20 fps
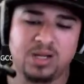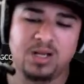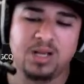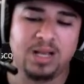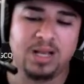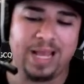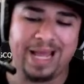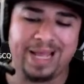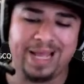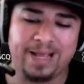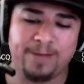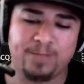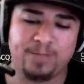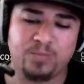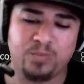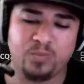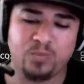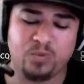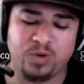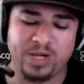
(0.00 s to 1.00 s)
like
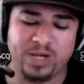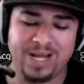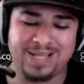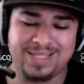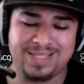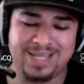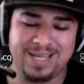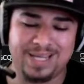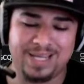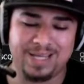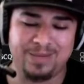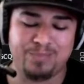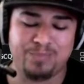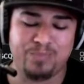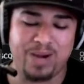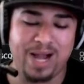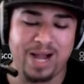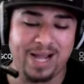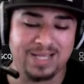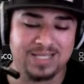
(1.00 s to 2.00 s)
we're not taking
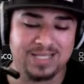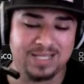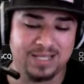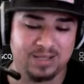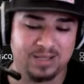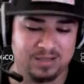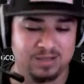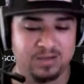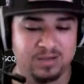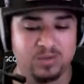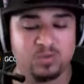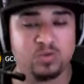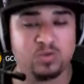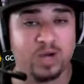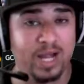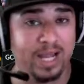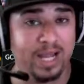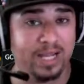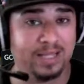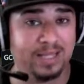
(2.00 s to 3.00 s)
buys here,
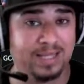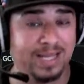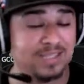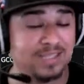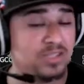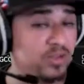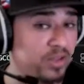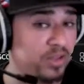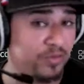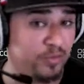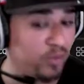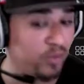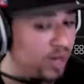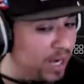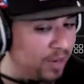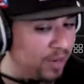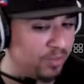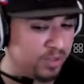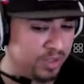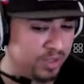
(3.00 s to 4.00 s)
right? That's on the
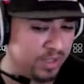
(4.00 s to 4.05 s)
4-hour.